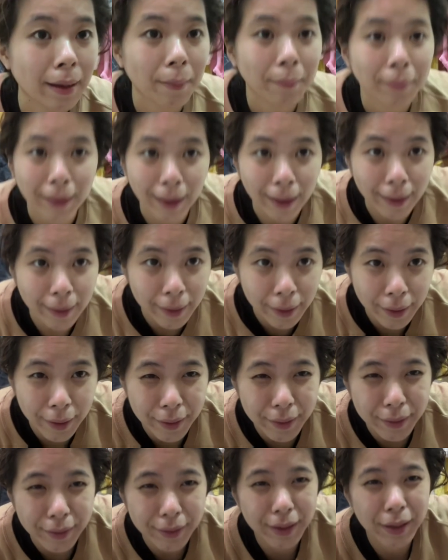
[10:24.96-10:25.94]
Black hair
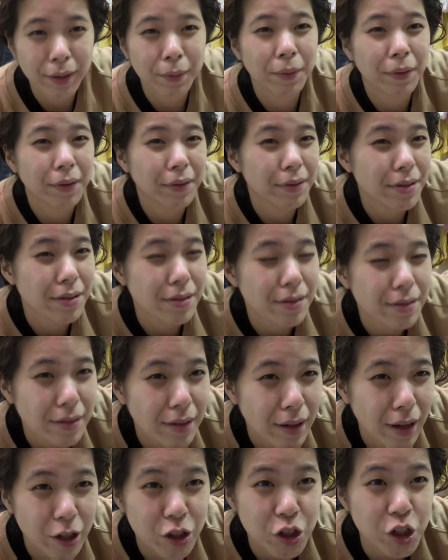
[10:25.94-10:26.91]
equals
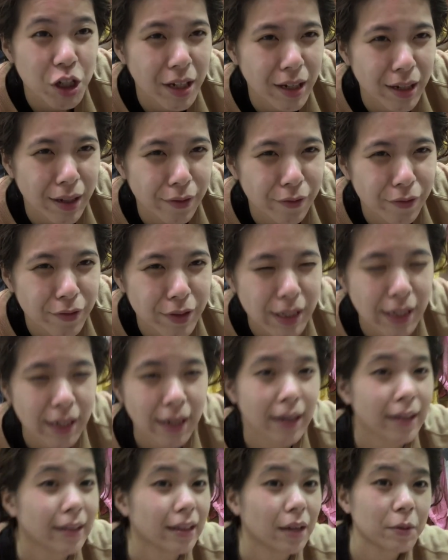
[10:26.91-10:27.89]
achieved.
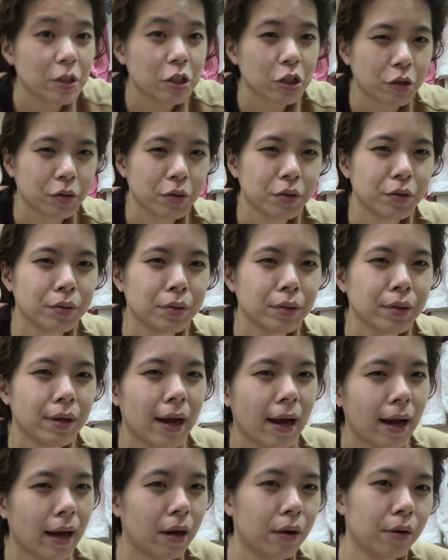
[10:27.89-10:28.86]
Let me show you
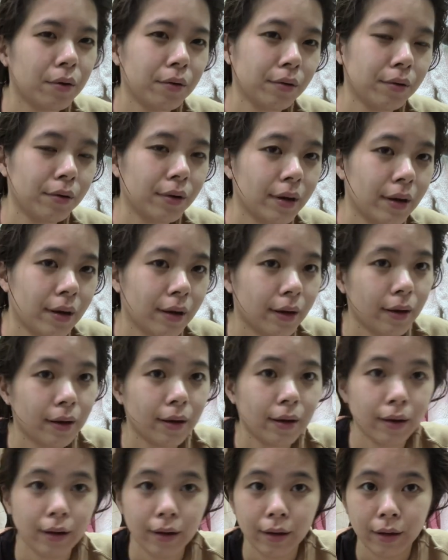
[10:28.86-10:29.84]
how
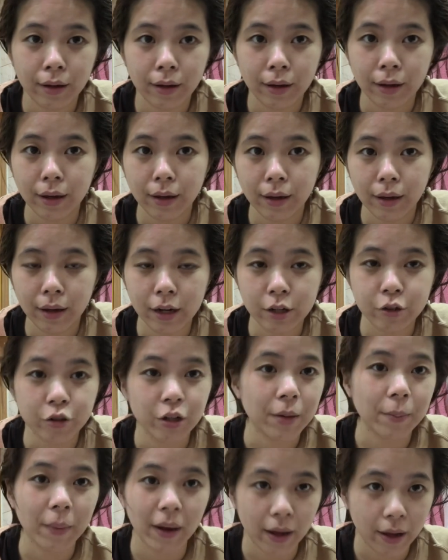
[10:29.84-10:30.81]
I
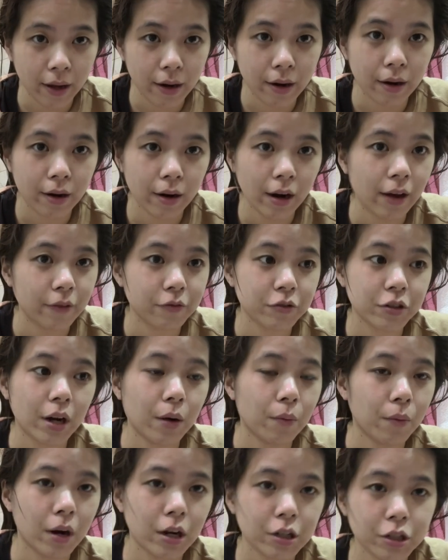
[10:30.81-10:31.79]
treat my hair after I
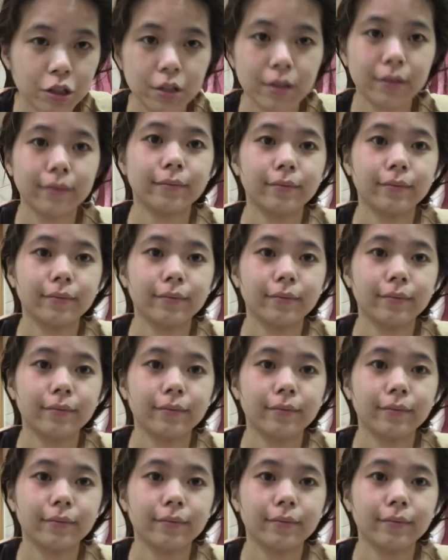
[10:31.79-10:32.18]
washed it.